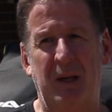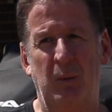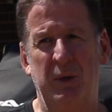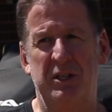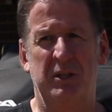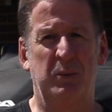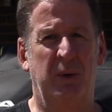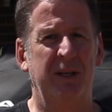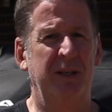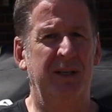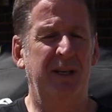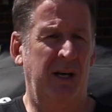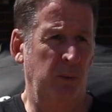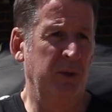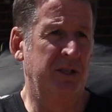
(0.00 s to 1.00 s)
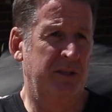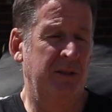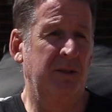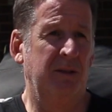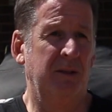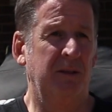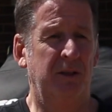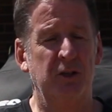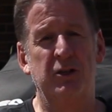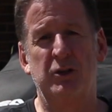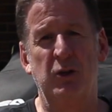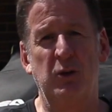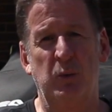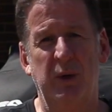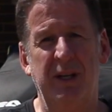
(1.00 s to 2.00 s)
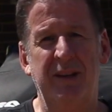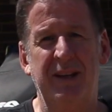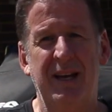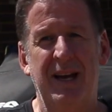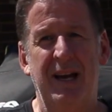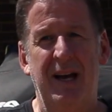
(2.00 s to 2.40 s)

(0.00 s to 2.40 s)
which is what I was concerned with.